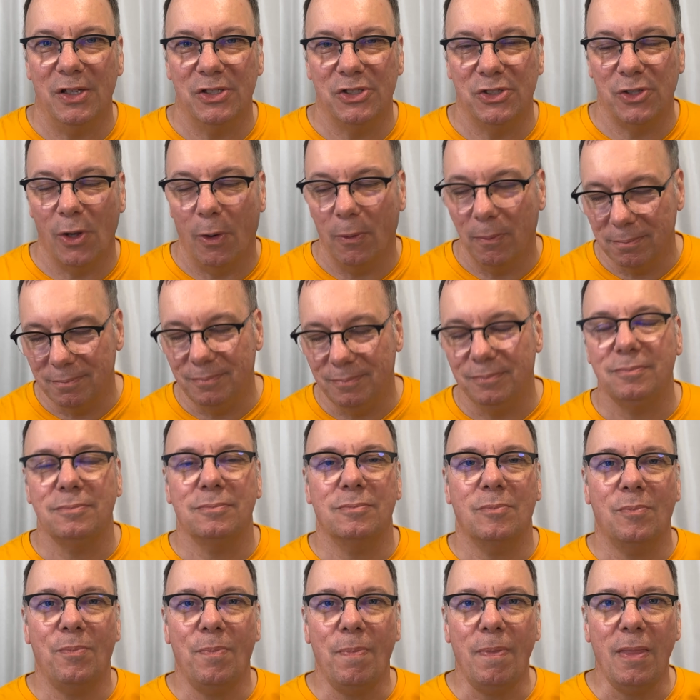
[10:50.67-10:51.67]
So
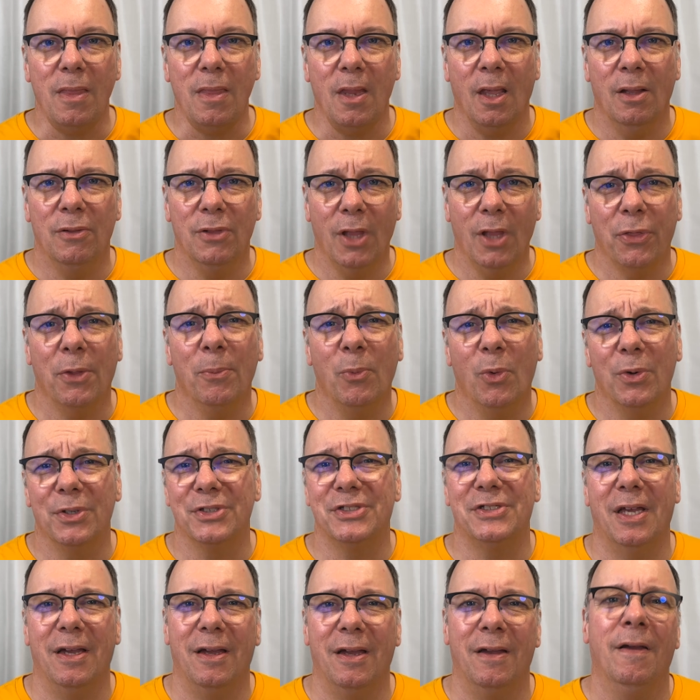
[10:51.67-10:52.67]
nothing more to
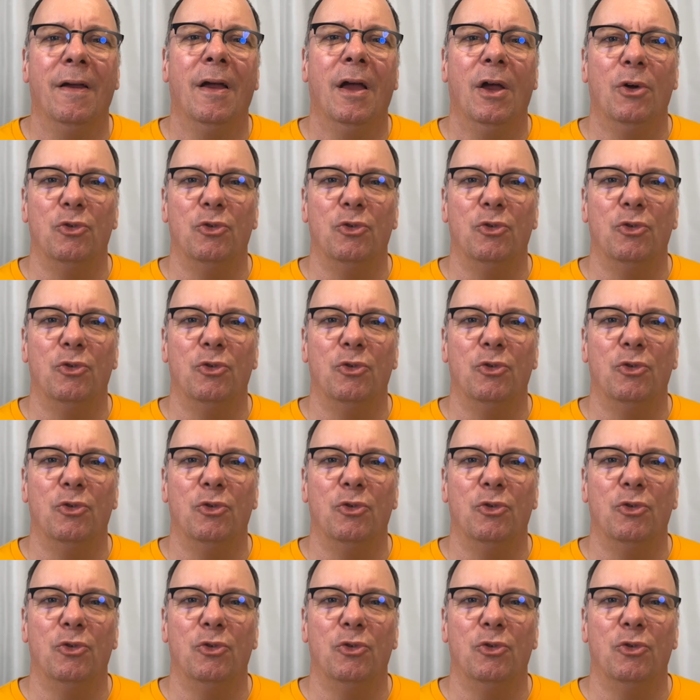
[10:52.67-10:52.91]
say.